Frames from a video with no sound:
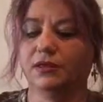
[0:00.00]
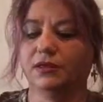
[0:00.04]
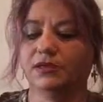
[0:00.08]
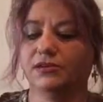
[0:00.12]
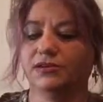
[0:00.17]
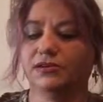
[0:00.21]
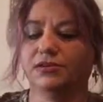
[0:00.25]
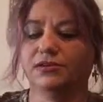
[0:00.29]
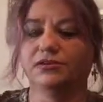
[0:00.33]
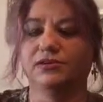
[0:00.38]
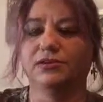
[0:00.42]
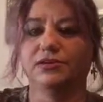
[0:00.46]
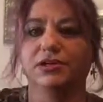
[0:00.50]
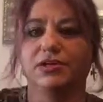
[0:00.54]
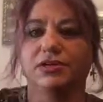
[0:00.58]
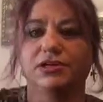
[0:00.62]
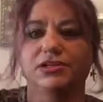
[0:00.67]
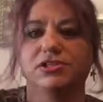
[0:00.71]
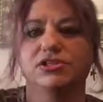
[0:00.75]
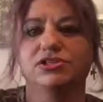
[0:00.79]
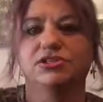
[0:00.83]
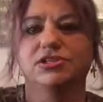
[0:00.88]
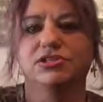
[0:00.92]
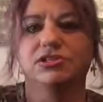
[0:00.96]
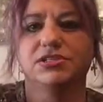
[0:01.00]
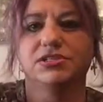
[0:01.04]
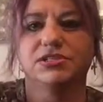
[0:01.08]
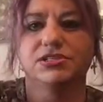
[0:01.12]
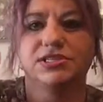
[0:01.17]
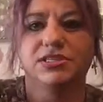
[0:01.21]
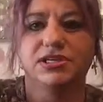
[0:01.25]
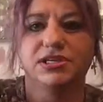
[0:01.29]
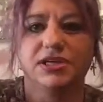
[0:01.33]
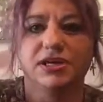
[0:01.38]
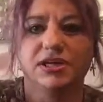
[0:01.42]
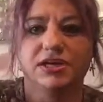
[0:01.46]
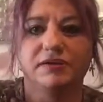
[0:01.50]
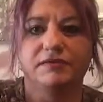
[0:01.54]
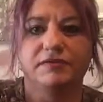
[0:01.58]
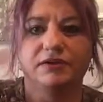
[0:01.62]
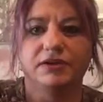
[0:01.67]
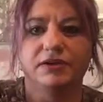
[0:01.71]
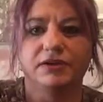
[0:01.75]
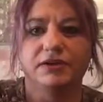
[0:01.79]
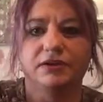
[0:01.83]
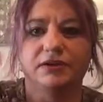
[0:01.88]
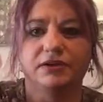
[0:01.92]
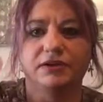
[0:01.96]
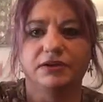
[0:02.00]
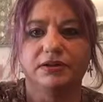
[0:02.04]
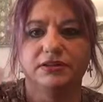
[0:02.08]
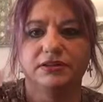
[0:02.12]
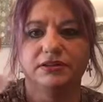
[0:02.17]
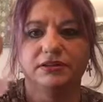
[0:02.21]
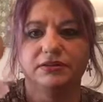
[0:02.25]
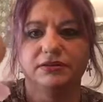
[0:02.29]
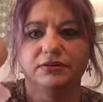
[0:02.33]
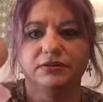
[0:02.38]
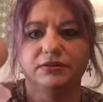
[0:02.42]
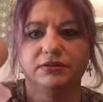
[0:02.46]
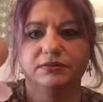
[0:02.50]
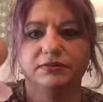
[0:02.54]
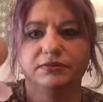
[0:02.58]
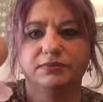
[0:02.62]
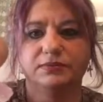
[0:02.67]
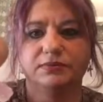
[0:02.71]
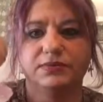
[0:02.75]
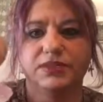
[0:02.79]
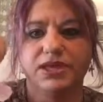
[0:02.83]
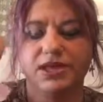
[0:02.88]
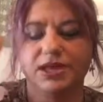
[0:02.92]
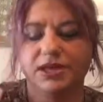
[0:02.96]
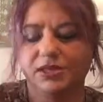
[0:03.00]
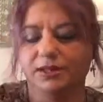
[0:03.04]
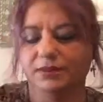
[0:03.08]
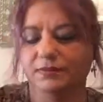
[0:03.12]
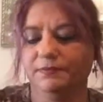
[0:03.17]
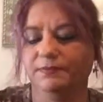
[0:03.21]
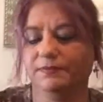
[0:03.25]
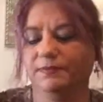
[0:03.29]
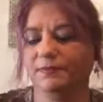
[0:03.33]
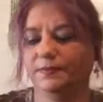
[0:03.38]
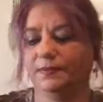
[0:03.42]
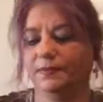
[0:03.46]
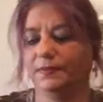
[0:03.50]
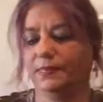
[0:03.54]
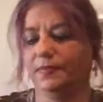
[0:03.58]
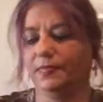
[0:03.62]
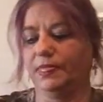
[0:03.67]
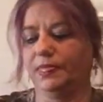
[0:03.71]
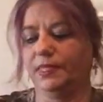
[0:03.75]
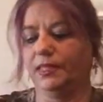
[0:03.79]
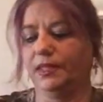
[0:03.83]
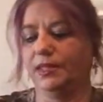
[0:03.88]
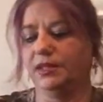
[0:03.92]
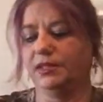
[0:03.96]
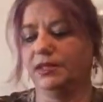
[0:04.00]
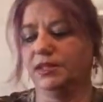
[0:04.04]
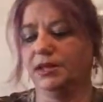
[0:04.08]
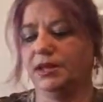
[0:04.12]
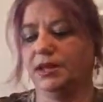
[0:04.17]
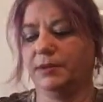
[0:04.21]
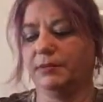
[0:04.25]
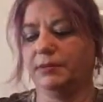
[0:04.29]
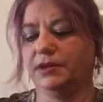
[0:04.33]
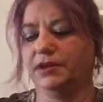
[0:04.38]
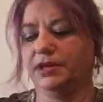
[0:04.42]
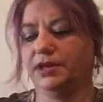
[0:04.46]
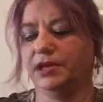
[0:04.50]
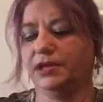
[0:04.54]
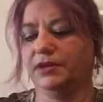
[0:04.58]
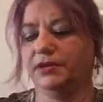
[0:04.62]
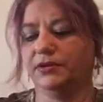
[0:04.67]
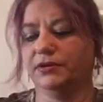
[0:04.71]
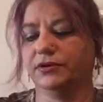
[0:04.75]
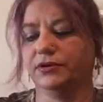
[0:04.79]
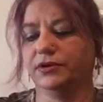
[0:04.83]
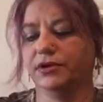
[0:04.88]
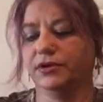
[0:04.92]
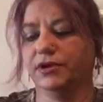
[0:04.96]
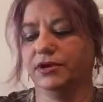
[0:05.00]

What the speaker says: So, and as you can see, I have it all in the little thing in the applicator.